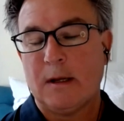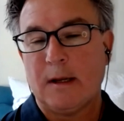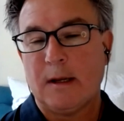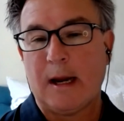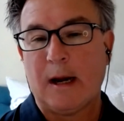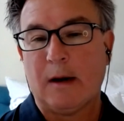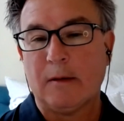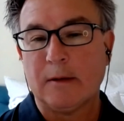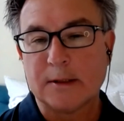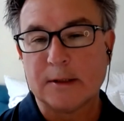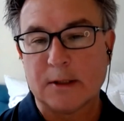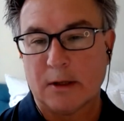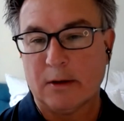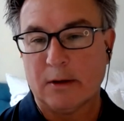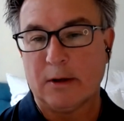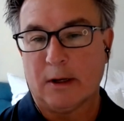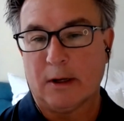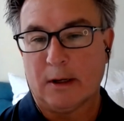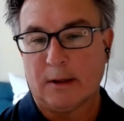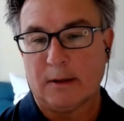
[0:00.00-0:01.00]

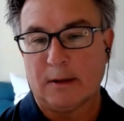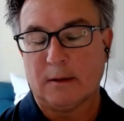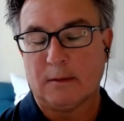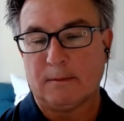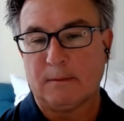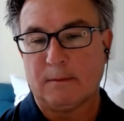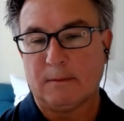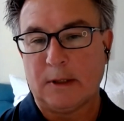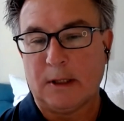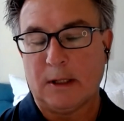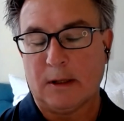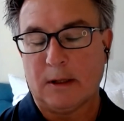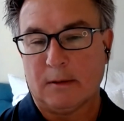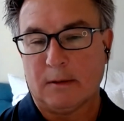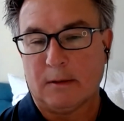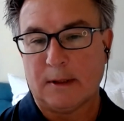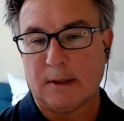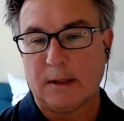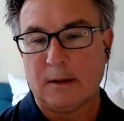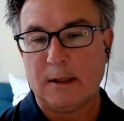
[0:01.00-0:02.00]
Arizona, you
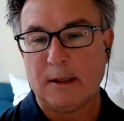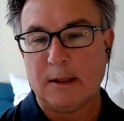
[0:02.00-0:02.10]
know,